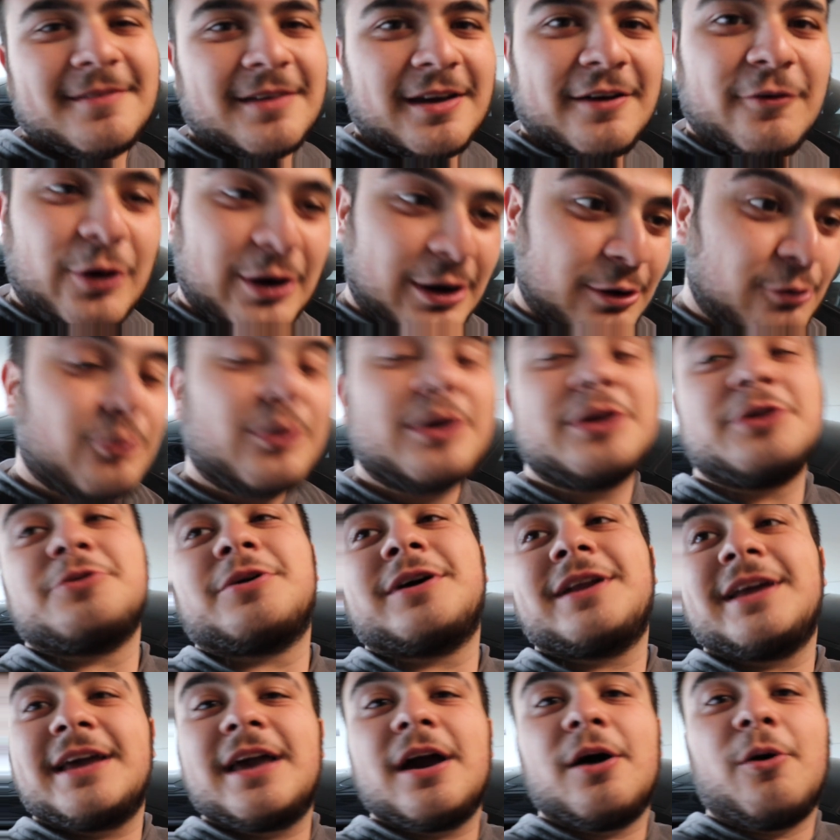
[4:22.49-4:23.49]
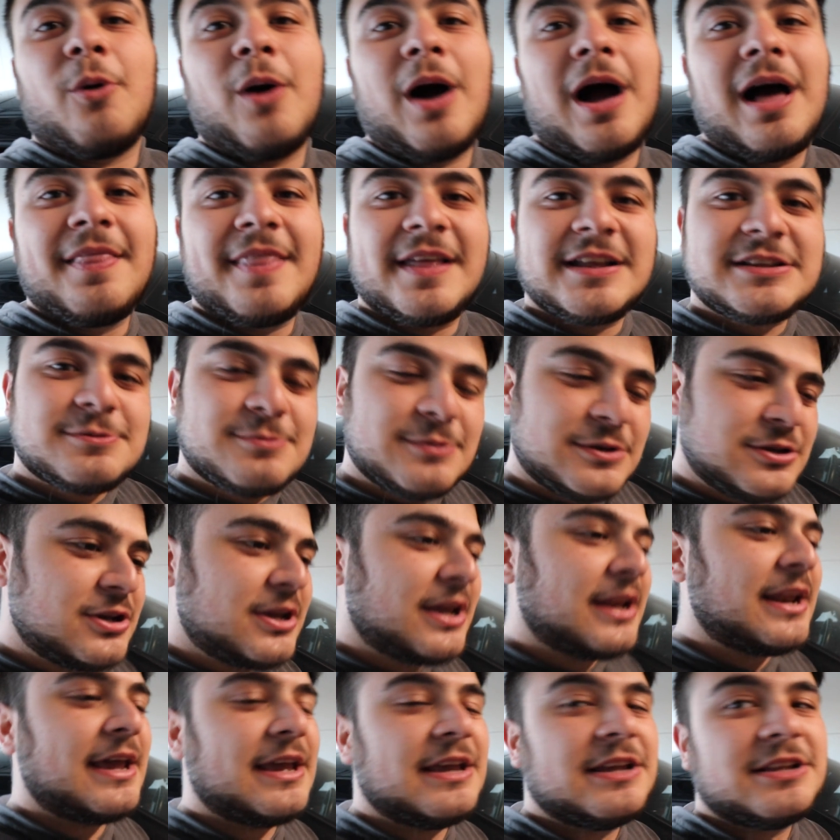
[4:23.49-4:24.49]
When, when you want to get wild, that's mean you're
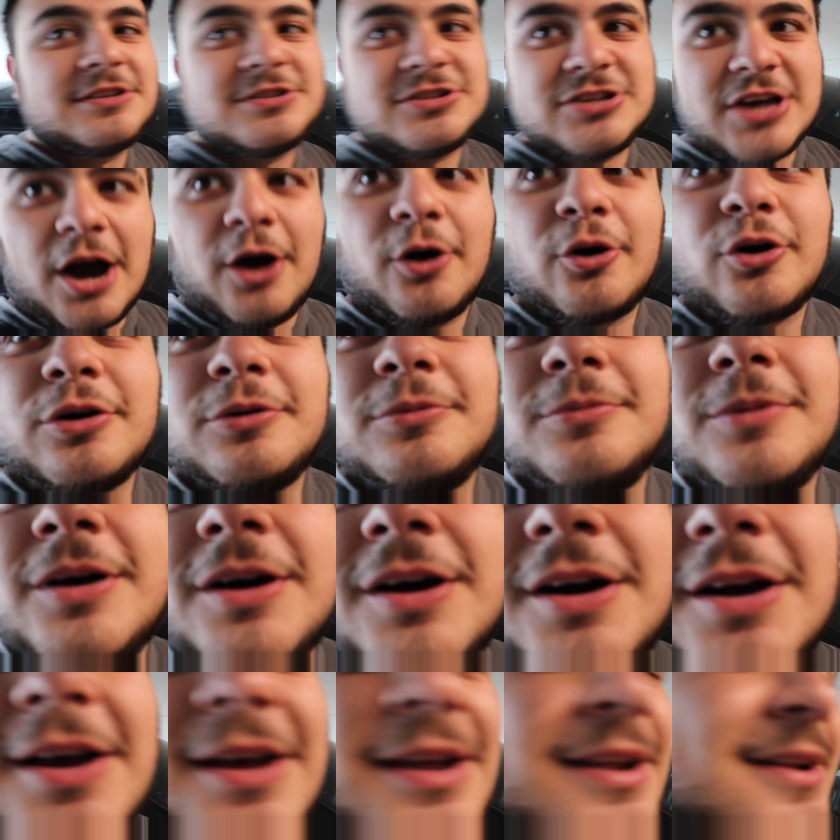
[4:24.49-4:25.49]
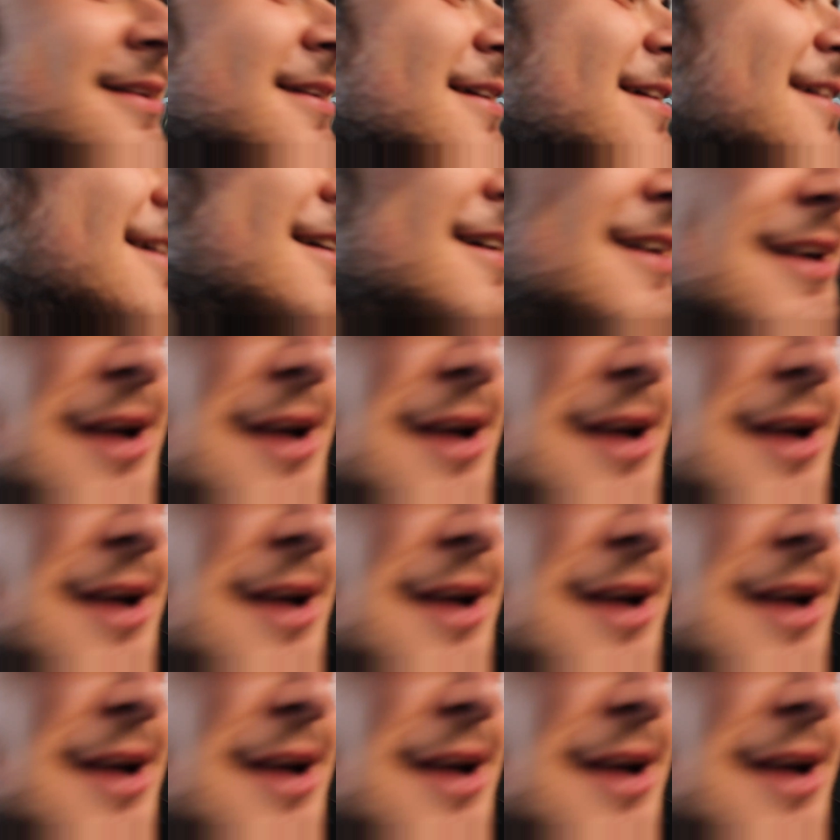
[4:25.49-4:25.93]
going to eat shawarma and I, I